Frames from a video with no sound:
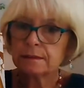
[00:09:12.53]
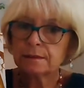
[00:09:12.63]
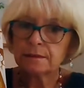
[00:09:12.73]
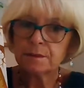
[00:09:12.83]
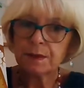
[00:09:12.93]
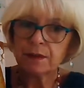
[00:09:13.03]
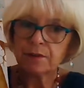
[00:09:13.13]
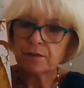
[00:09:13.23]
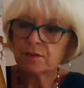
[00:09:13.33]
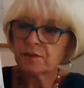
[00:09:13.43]
What's Pete
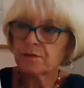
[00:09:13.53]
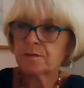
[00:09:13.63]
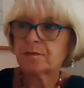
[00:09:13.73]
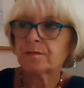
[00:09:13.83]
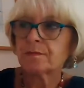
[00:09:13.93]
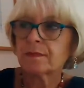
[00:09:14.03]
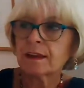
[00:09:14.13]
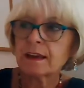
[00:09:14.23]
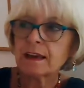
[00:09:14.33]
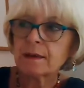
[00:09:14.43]
going to do?
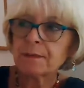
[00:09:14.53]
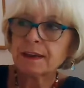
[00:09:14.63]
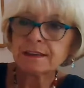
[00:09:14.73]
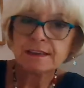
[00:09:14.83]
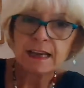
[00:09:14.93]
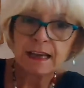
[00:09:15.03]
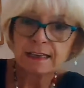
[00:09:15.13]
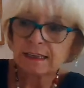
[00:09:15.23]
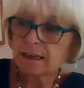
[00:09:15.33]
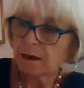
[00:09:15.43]
Pete
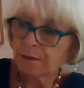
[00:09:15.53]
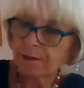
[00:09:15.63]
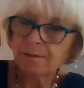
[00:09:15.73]
tidied up.